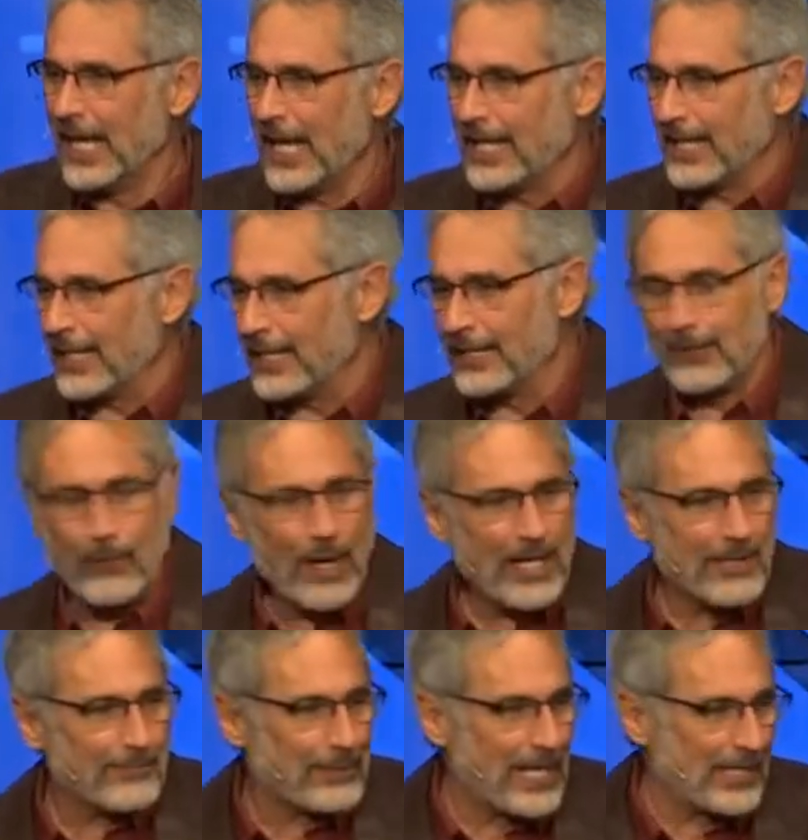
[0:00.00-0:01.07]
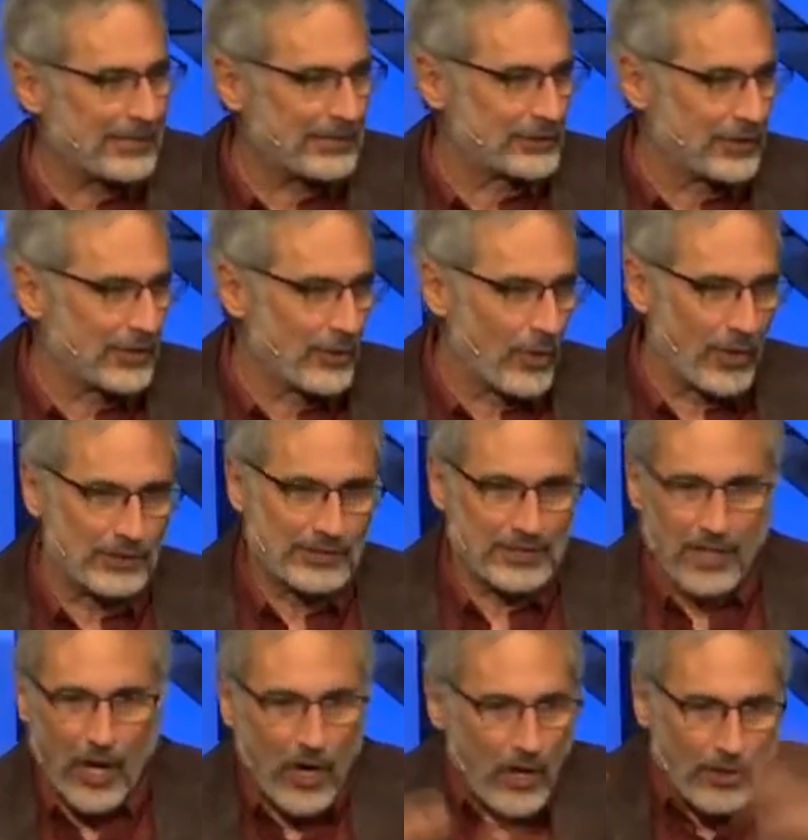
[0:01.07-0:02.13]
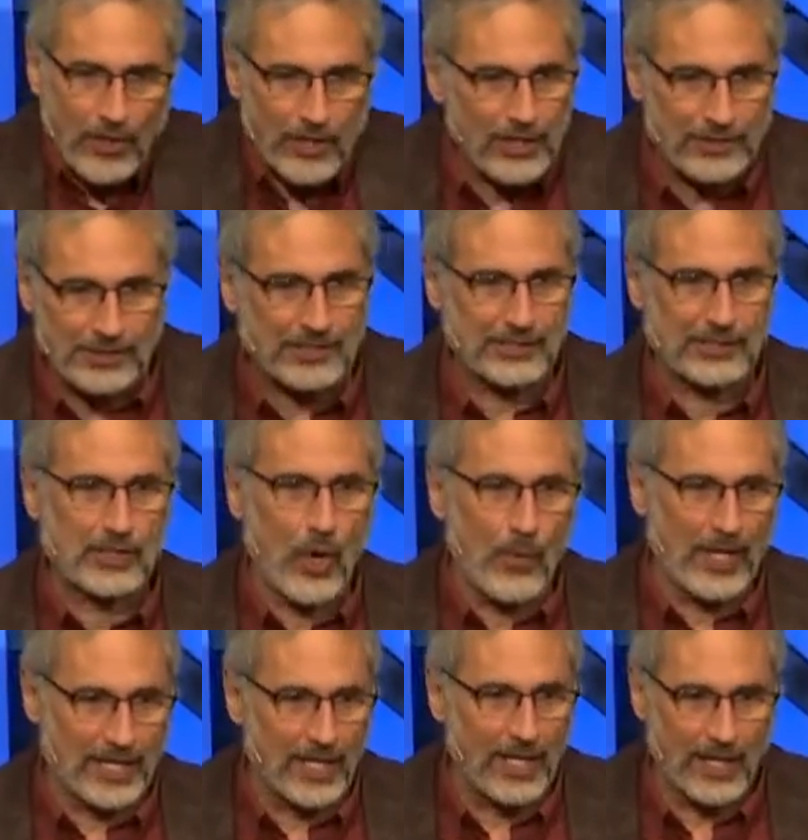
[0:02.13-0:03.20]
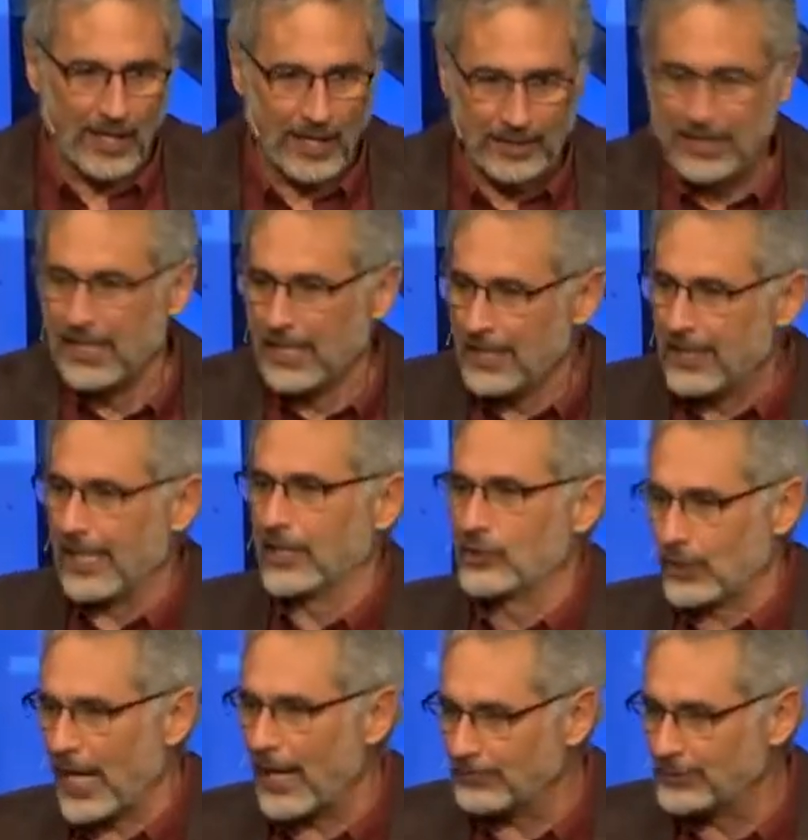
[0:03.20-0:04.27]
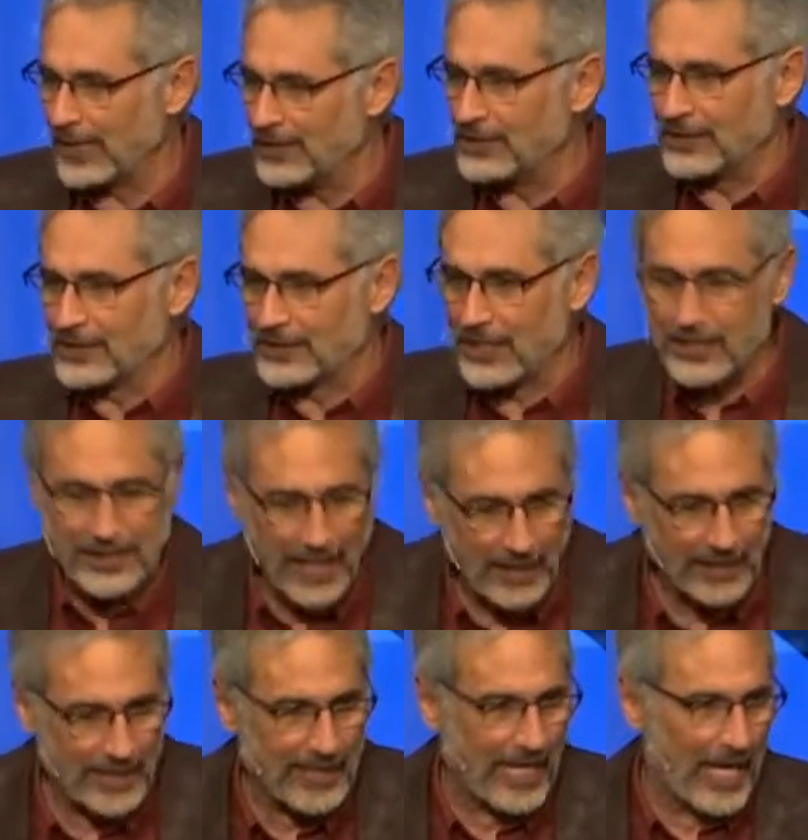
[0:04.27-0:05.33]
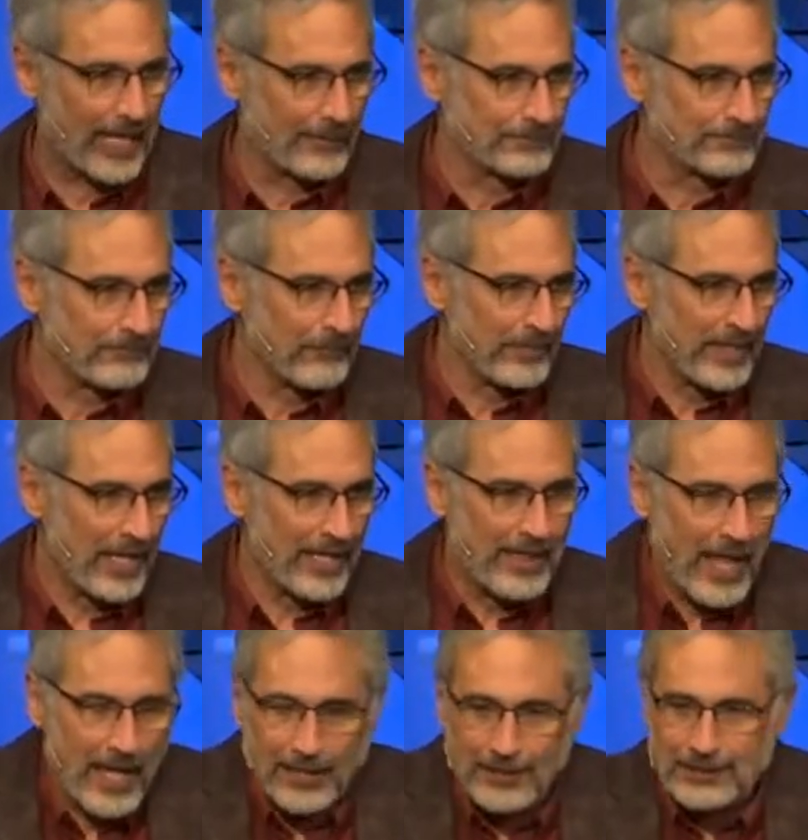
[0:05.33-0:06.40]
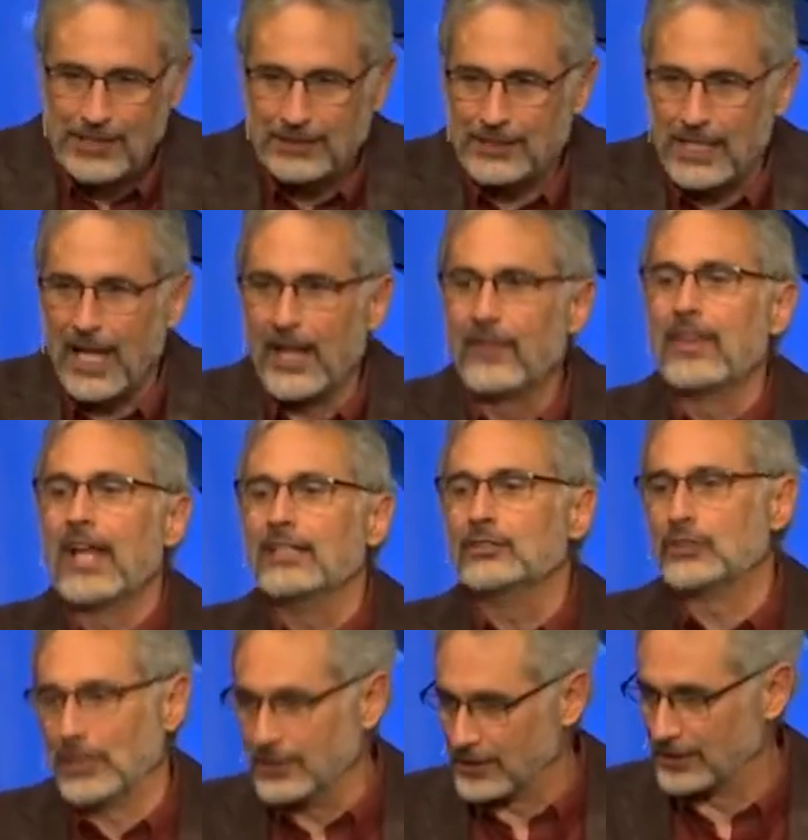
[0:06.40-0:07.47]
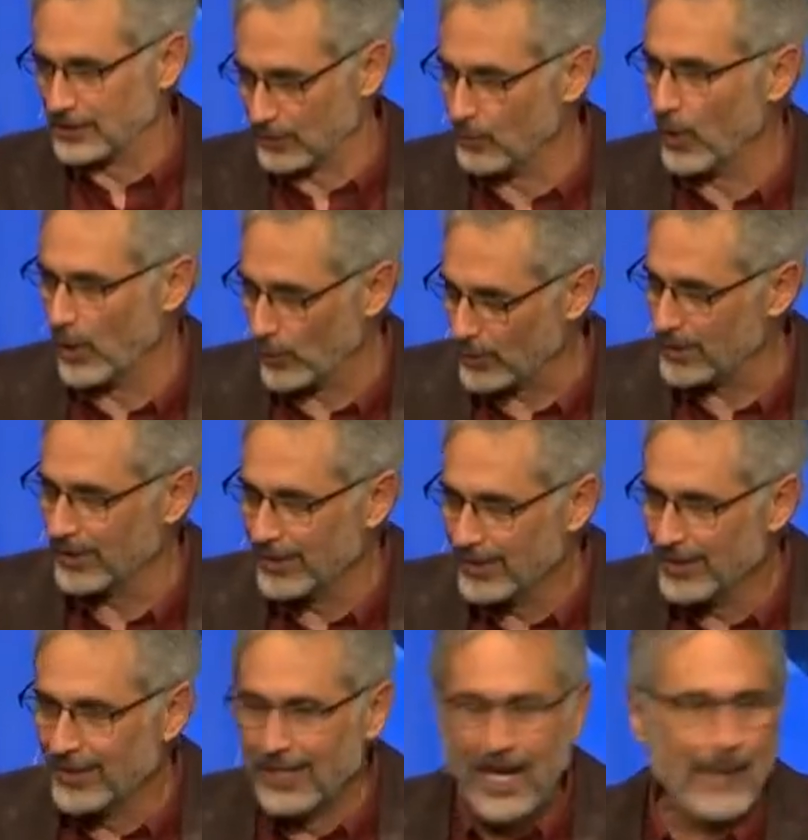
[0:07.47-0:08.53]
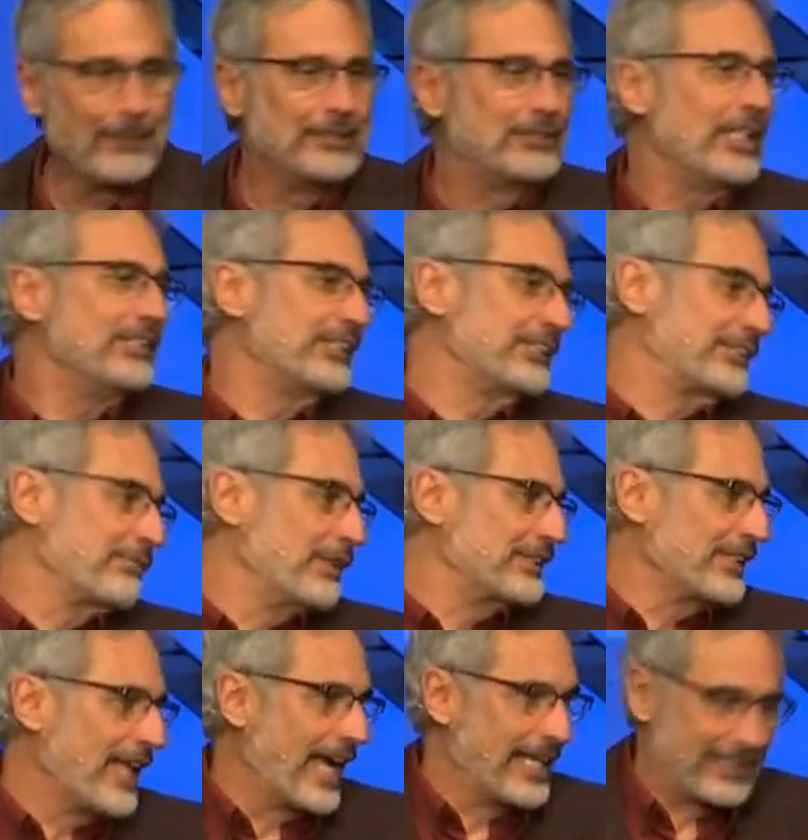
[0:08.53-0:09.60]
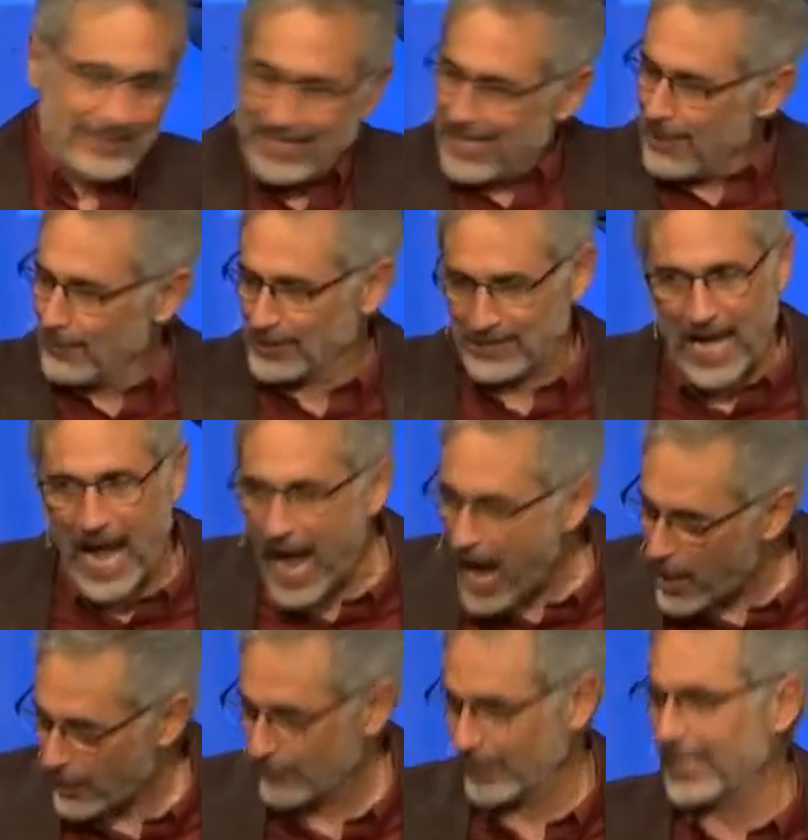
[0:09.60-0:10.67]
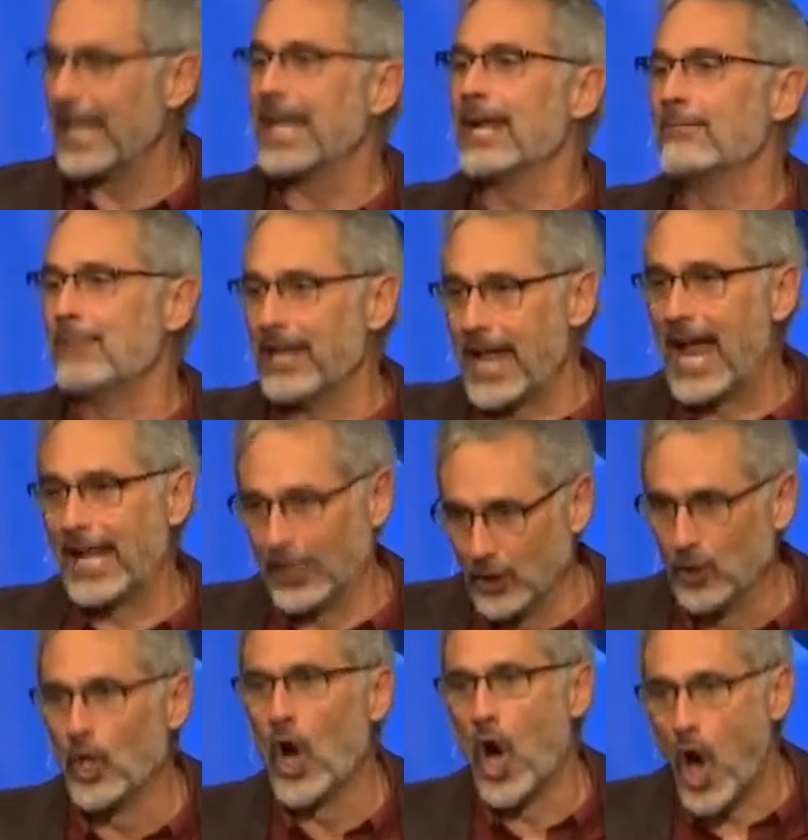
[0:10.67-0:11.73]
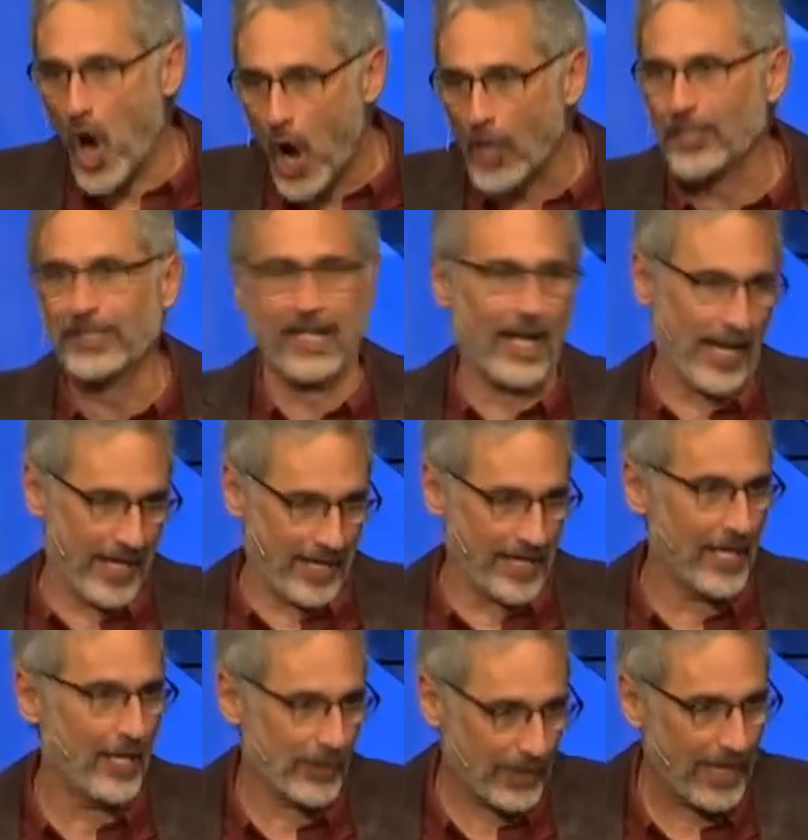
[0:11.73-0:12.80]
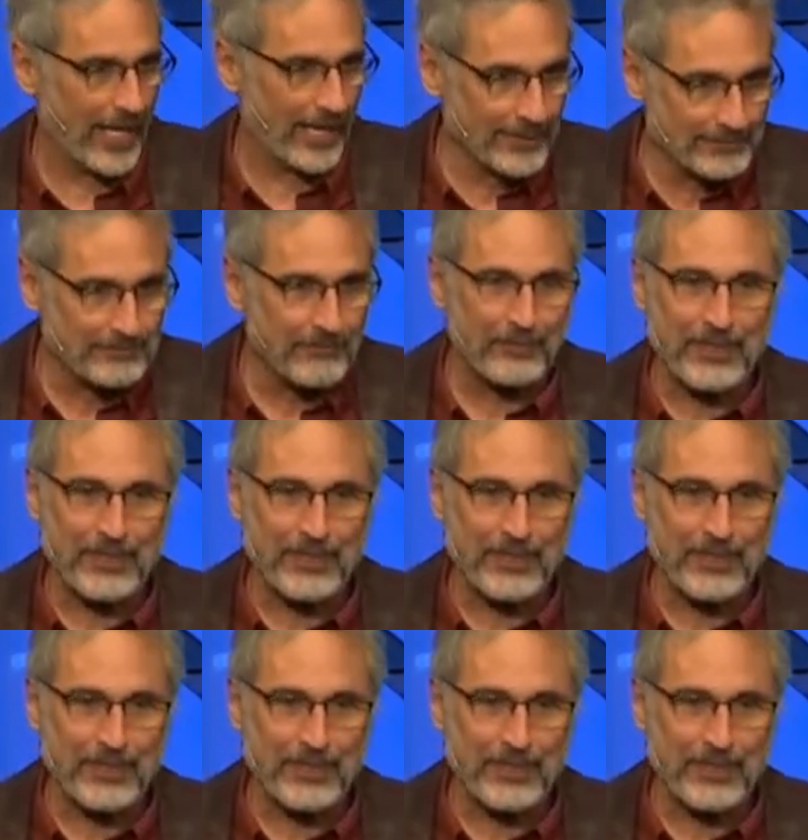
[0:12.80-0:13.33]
And the way the passage records it, all of this is going on. They grab Jesus, they're yelling at him, and then it says, and then Jesus awoke. I mean, Jesus was like, he was out of it. It had been a long day, okay?